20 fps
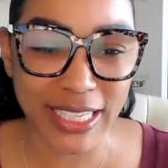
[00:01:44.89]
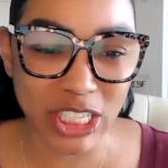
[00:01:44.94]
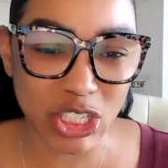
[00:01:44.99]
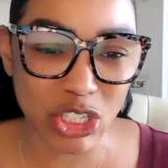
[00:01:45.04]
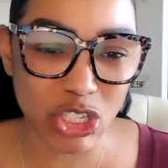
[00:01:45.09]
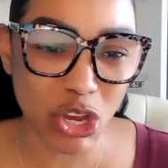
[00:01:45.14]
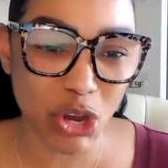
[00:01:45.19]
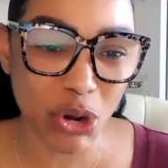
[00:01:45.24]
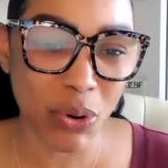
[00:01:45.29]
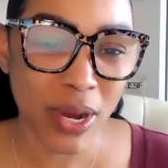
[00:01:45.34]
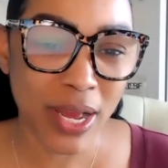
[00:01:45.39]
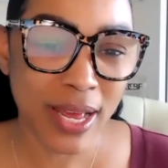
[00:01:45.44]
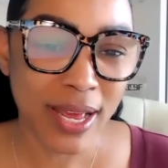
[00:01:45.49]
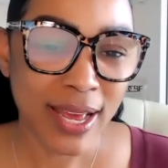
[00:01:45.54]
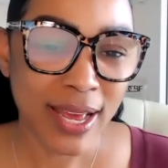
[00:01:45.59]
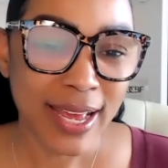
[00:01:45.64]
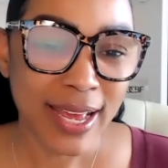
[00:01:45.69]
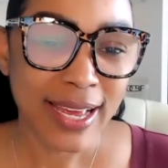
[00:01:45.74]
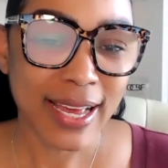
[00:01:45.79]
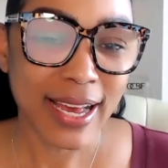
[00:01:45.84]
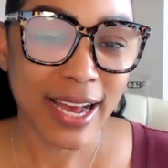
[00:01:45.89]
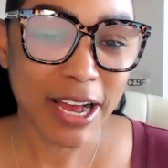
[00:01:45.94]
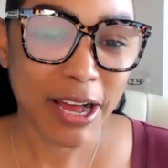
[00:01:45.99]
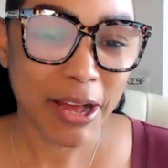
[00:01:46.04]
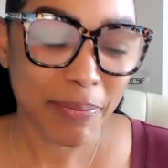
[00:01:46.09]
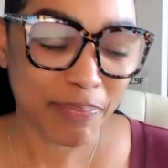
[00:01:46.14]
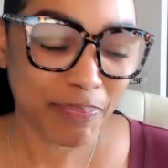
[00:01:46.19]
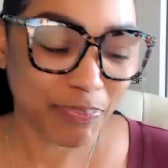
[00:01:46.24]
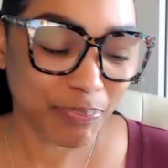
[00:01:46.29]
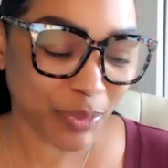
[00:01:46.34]
And so,
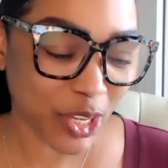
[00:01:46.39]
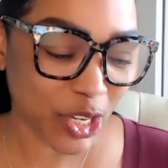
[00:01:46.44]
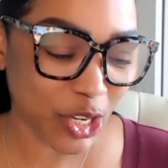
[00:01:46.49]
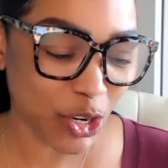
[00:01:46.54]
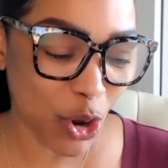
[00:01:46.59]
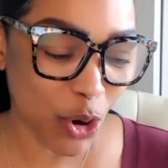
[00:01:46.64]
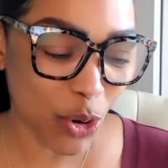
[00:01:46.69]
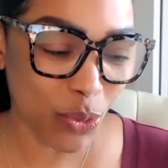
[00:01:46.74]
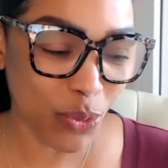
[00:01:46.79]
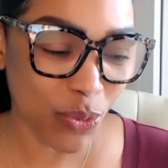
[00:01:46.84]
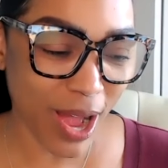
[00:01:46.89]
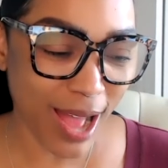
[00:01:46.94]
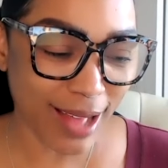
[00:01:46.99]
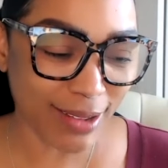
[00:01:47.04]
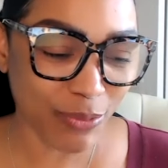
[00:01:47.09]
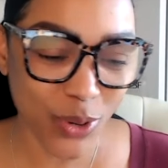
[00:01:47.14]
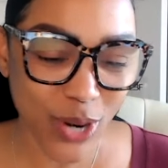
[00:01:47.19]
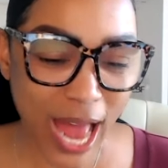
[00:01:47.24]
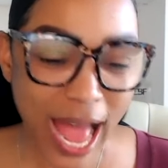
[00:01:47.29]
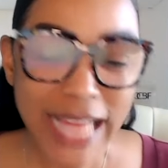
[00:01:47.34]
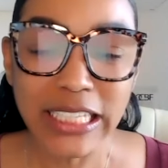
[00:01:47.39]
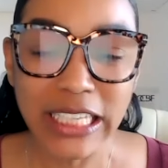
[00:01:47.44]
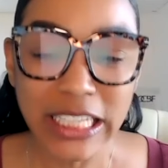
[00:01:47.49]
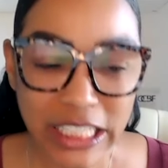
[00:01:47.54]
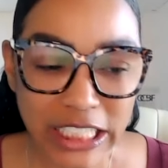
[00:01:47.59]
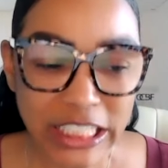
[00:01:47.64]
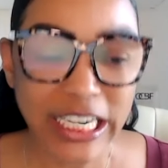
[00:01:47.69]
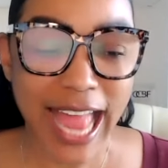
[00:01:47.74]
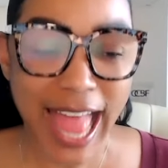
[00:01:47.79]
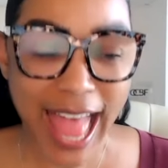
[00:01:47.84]
um, you know, when I
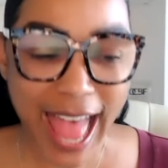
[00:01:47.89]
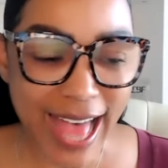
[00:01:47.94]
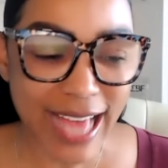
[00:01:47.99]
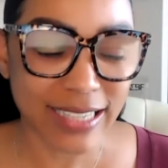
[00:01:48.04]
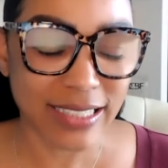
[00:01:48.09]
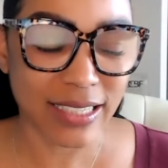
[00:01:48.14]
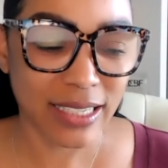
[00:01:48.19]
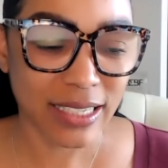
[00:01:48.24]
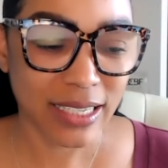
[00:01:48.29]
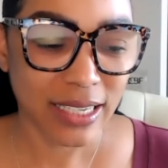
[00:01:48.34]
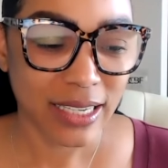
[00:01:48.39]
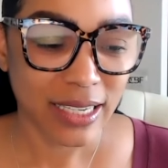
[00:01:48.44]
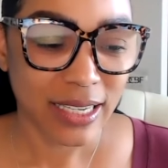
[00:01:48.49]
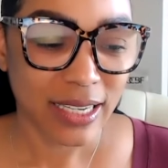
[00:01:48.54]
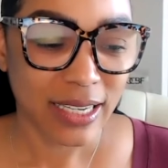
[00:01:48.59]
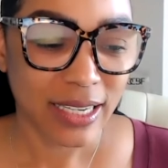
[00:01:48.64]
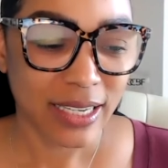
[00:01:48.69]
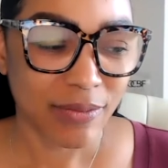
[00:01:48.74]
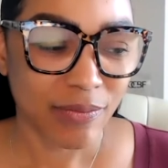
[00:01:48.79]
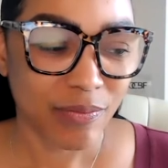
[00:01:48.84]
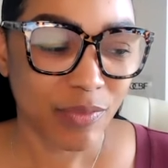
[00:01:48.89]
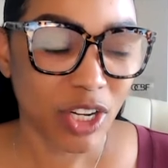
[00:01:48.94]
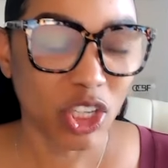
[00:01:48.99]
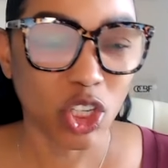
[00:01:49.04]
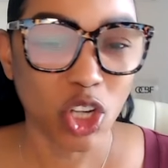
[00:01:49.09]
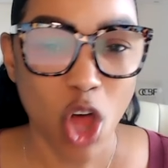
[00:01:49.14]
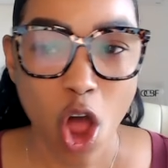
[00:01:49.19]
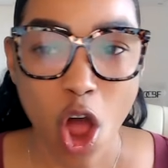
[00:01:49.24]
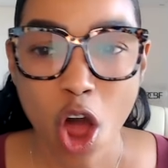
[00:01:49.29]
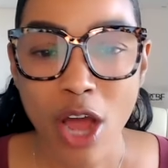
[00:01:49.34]
look at
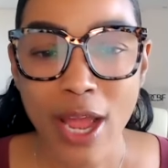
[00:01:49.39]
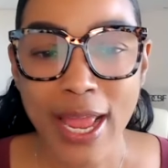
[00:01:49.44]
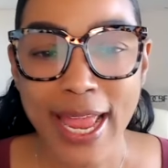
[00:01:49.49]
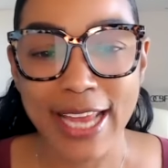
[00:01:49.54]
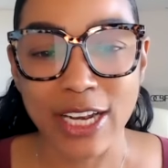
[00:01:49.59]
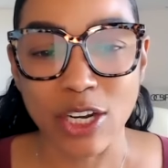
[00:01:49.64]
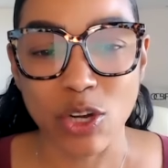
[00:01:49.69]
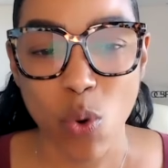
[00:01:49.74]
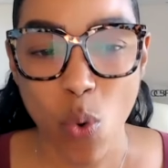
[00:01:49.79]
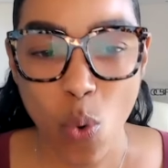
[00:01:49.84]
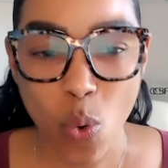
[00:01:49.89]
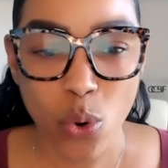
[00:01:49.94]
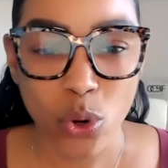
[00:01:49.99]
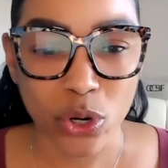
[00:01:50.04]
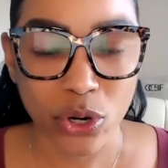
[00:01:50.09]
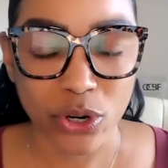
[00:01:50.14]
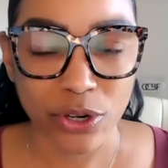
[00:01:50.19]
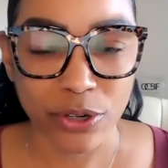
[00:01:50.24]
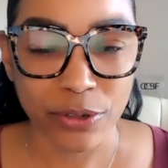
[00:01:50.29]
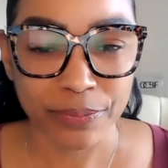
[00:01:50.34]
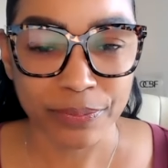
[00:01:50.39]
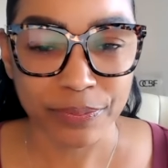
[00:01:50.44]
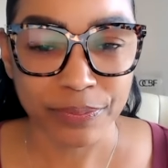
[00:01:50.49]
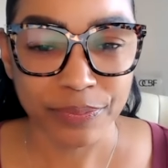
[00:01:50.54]
law and order,